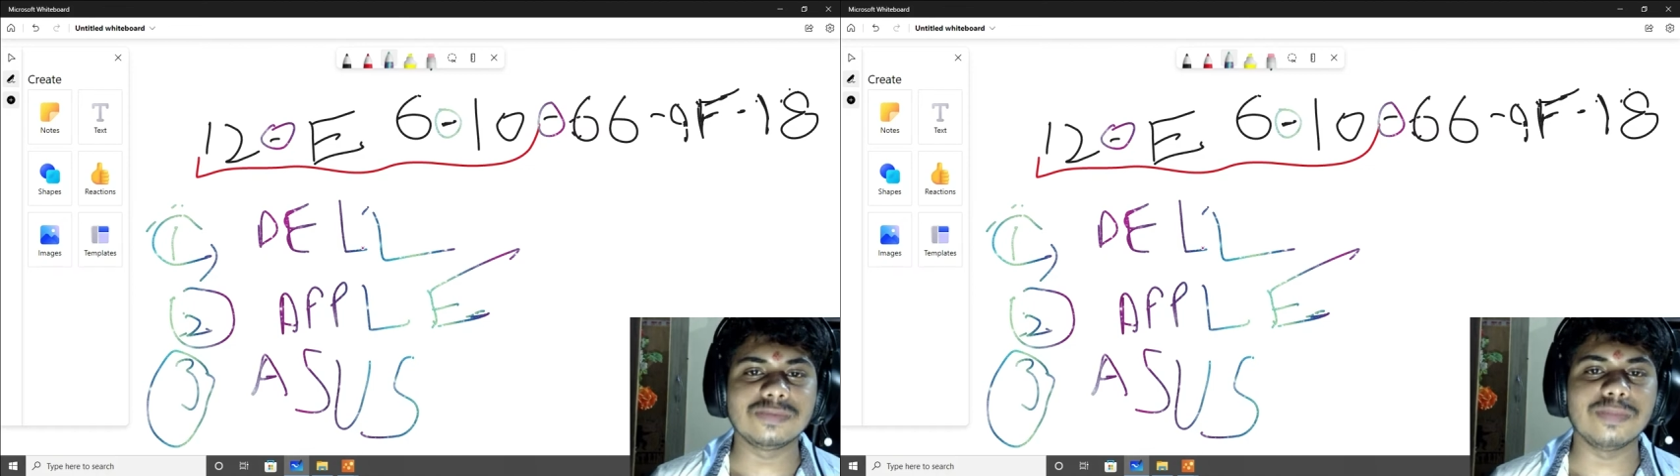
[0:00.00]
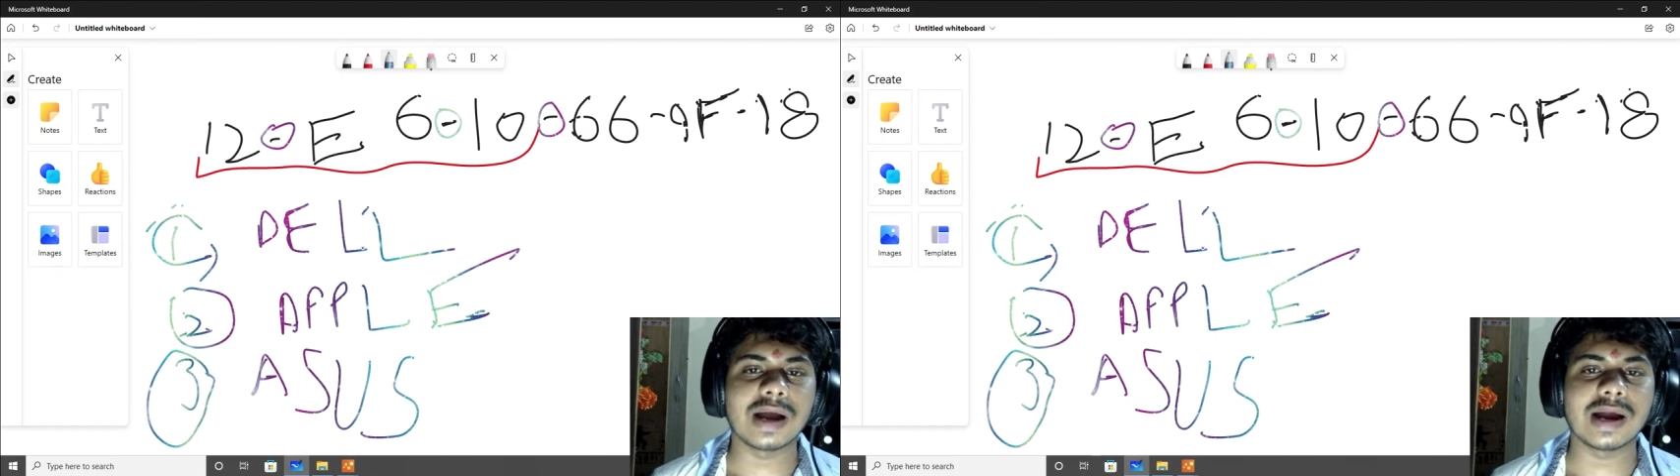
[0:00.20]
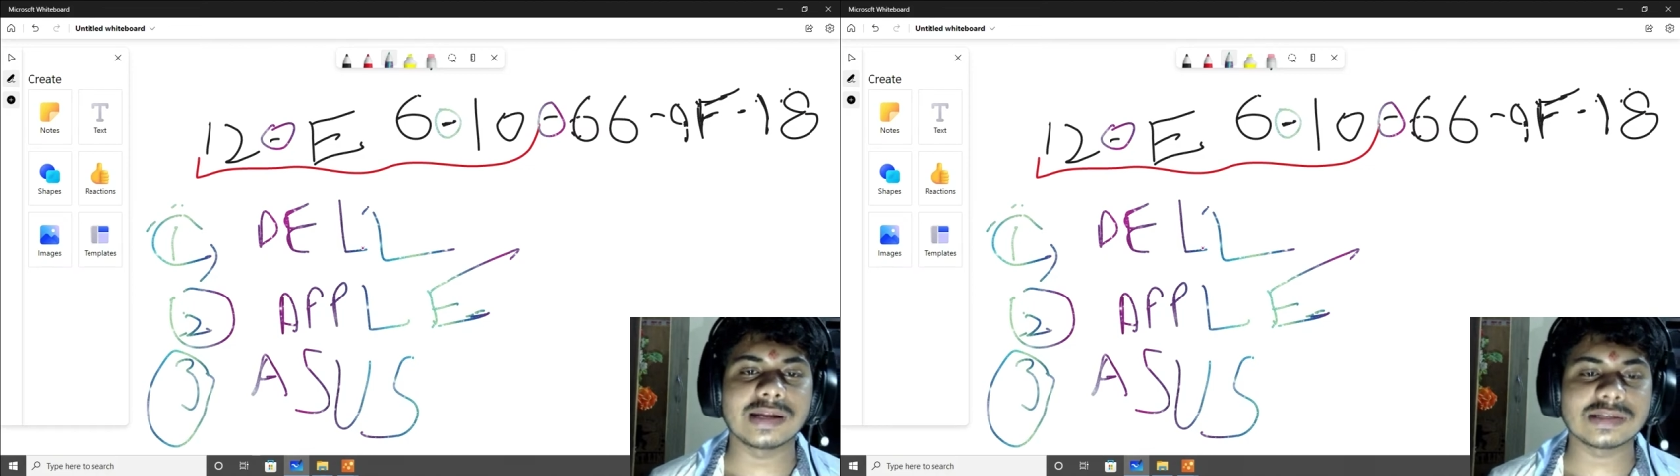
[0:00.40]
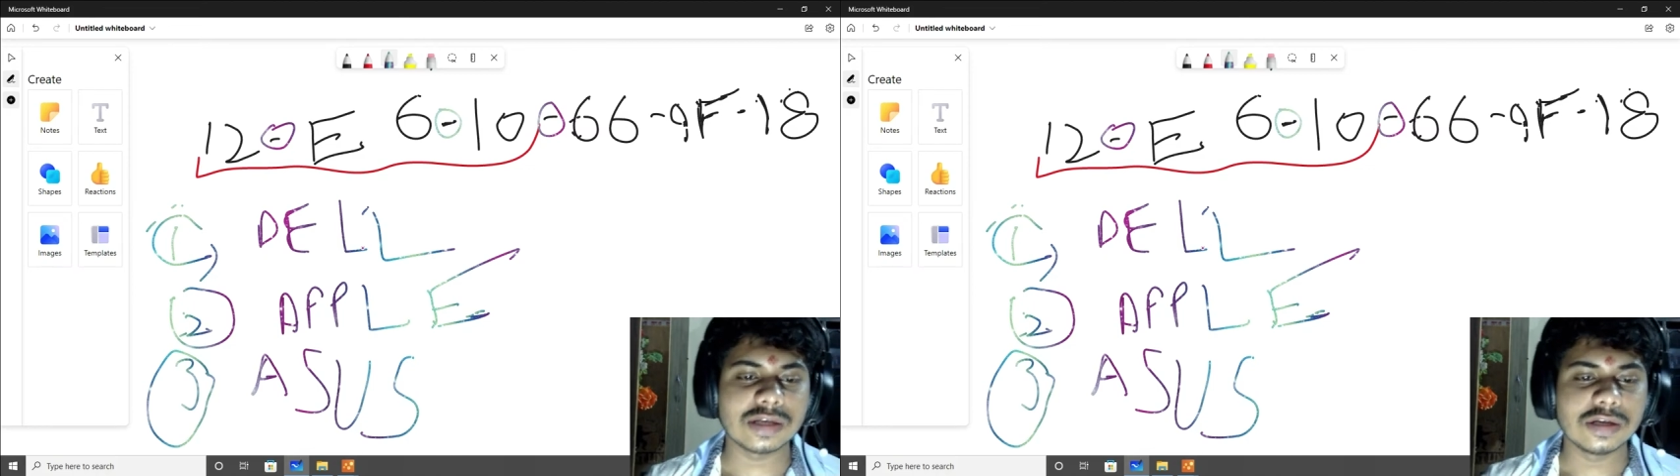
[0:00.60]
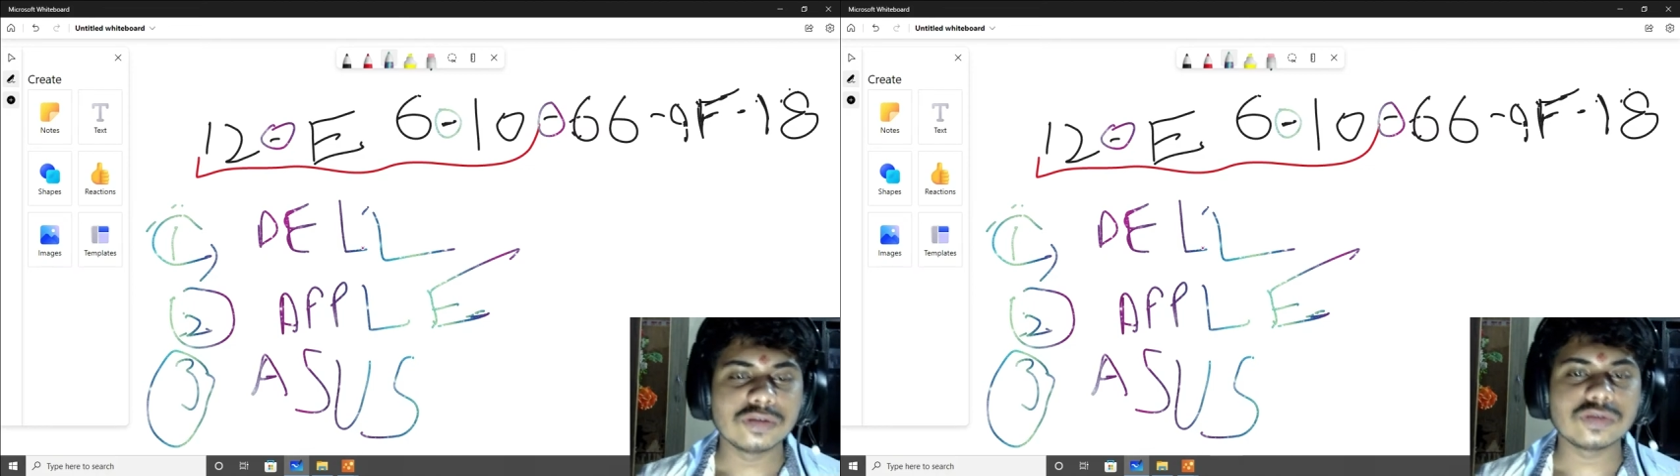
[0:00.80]
MAC address?
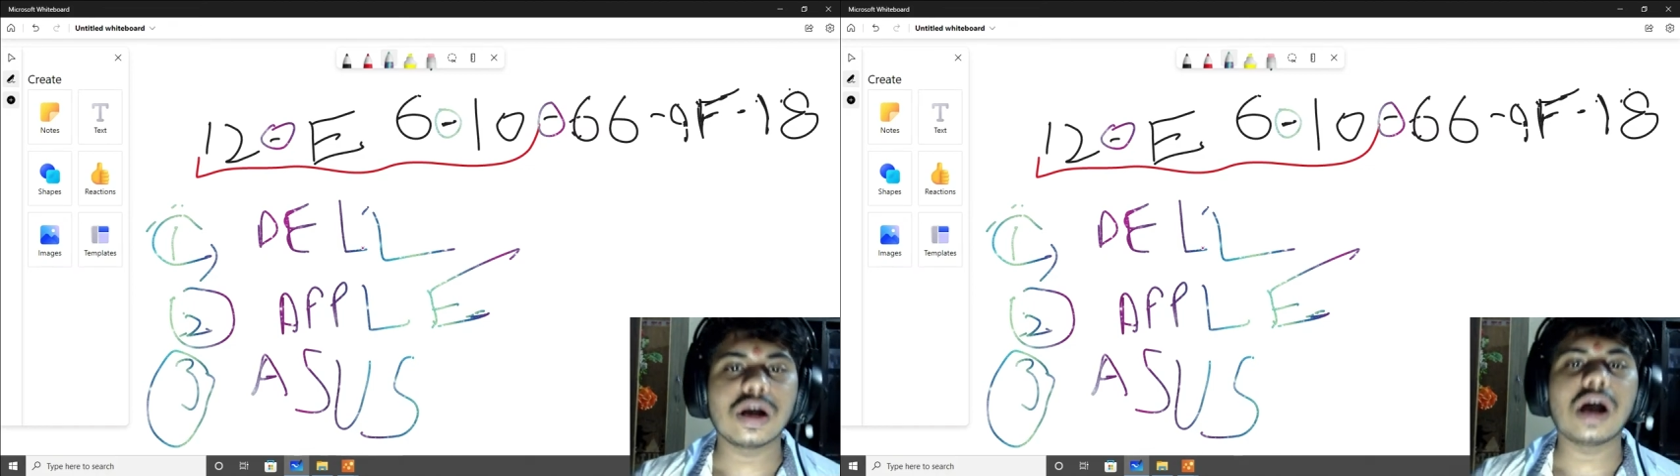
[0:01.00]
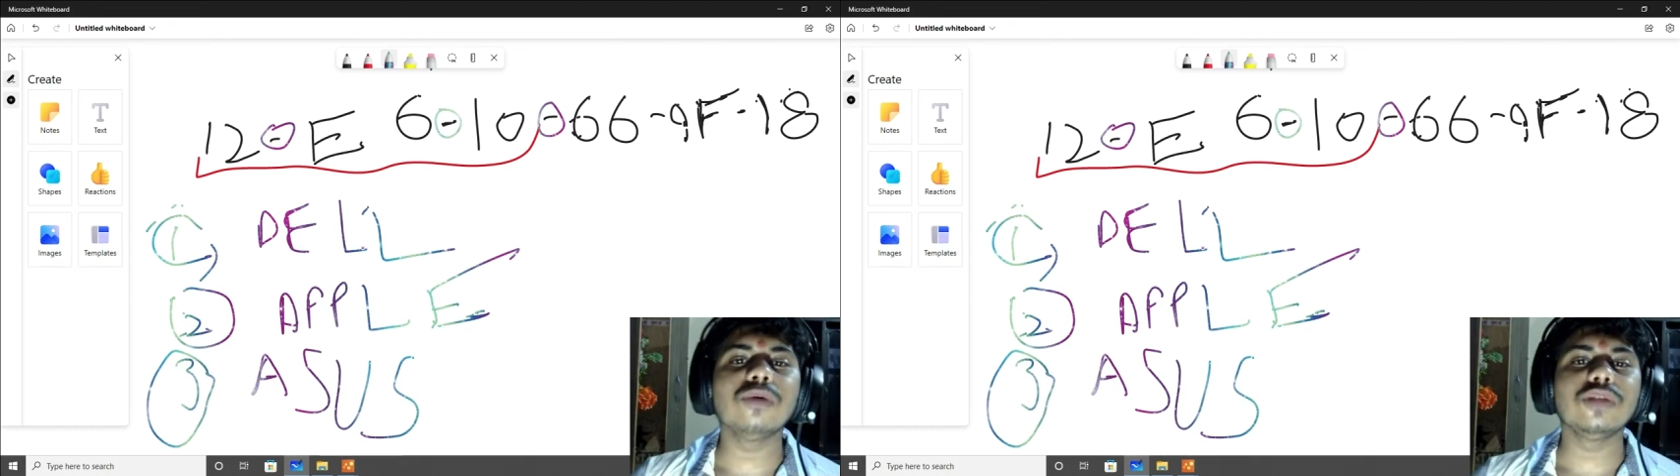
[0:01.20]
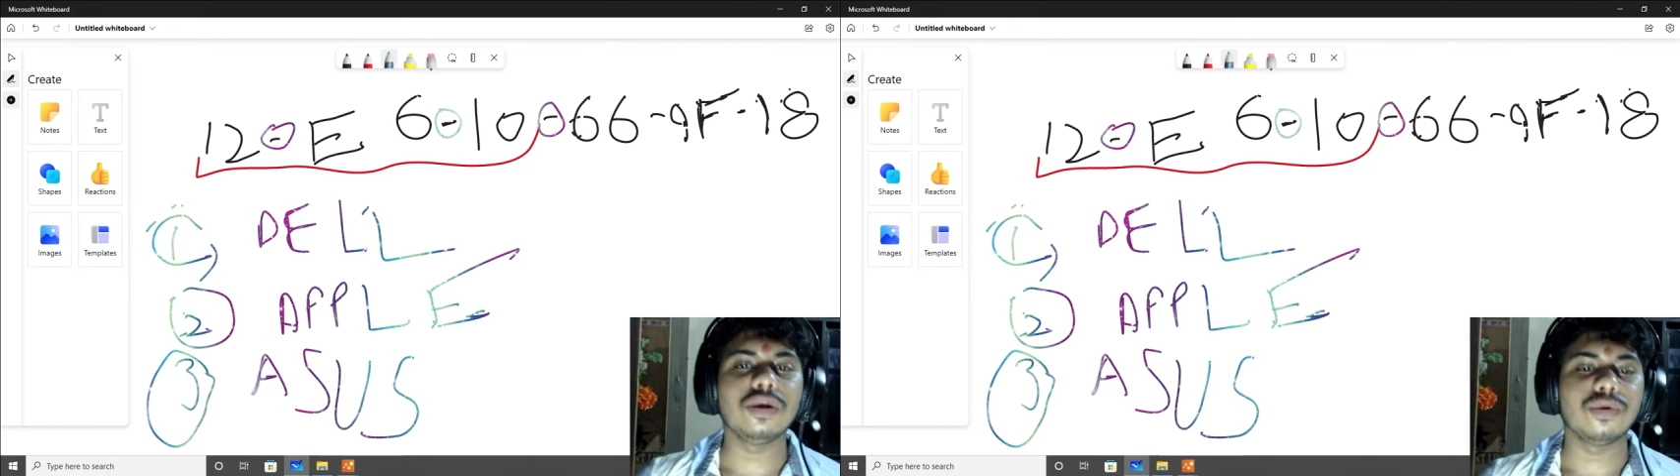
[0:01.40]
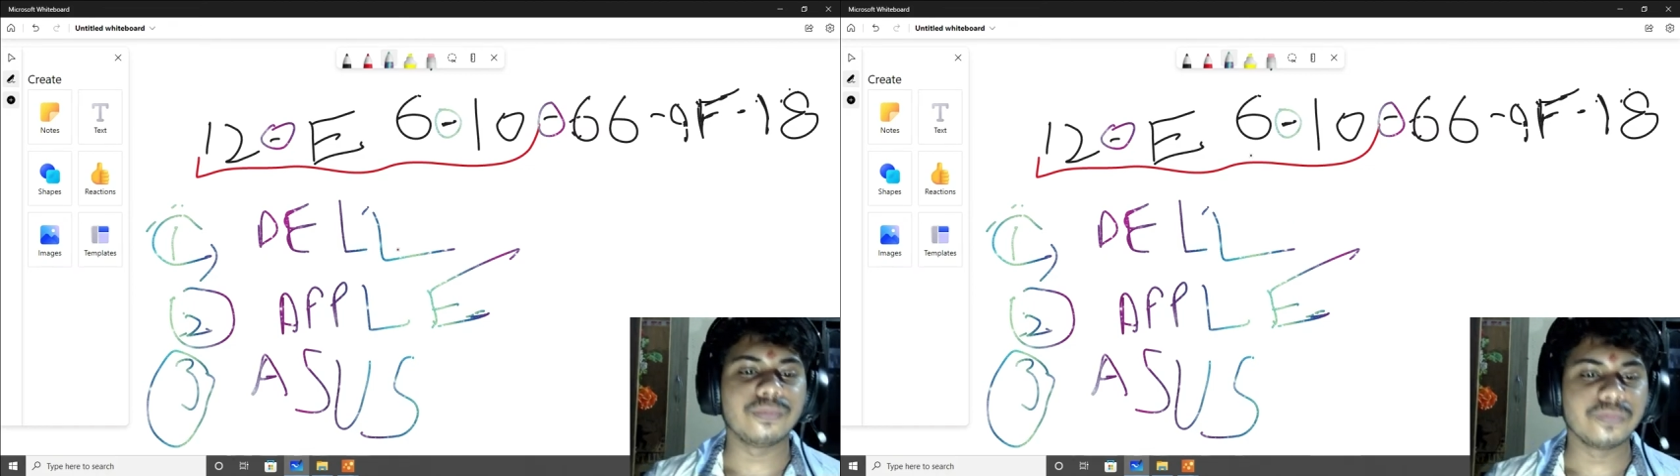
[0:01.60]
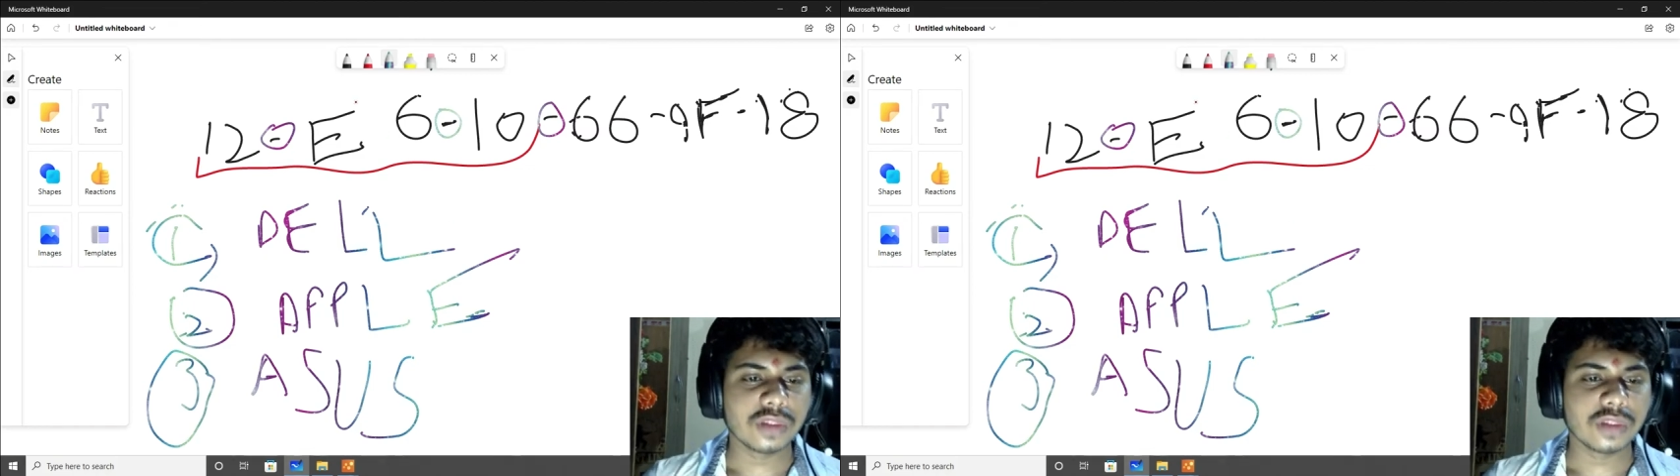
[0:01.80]
So how they know?